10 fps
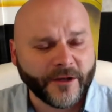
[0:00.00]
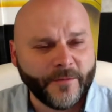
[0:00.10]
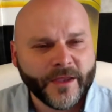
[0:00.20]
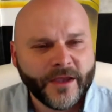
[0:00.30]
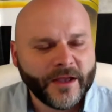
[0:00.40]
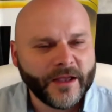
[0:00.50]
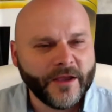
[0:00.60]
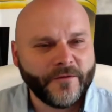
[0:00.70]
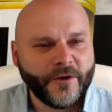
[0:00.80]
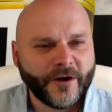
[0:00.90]
So
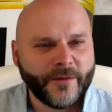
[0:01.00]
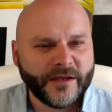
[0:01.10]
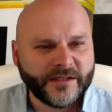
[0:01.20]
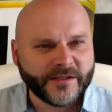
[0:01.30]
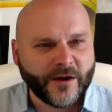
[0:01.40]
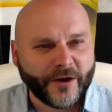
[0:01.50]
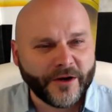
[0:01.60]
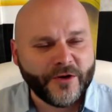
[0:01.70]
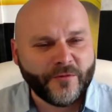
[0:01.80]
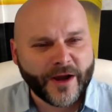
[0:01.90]
if you're a business owner
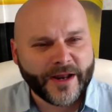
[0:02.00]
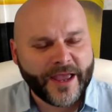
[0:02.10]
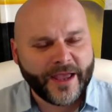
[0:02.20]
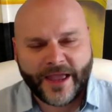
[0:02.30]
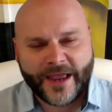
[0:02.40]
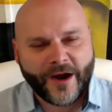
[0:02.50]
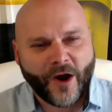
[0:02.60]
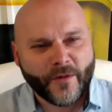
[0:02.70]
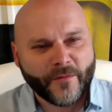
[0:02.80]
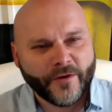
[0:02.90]
and you run a
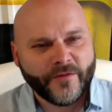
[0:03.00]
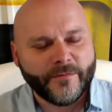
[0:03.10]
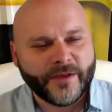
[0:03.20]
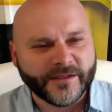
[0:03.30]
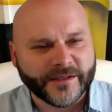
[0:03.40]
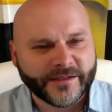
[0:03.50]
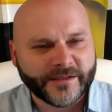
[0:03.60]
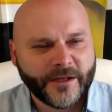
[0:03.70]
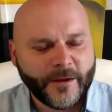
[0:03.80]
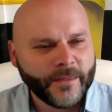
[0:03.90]
home improvement business,